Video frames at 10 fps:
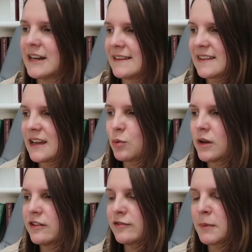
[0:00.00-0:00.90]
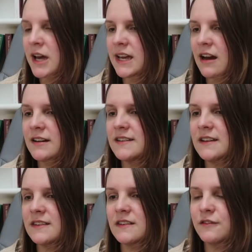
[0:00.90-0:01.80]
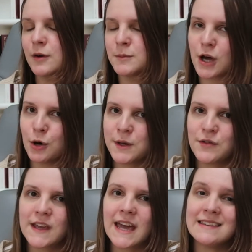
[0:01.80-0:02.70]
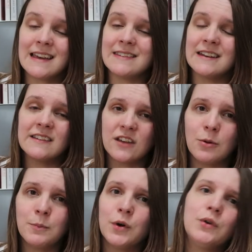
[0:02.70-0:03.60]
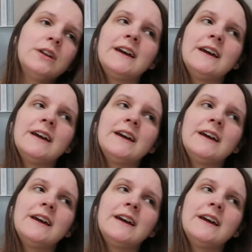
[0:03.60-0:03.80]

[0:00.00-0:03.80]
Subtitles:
So let's take one of my characters from The Girl Beyond the Gate as an example.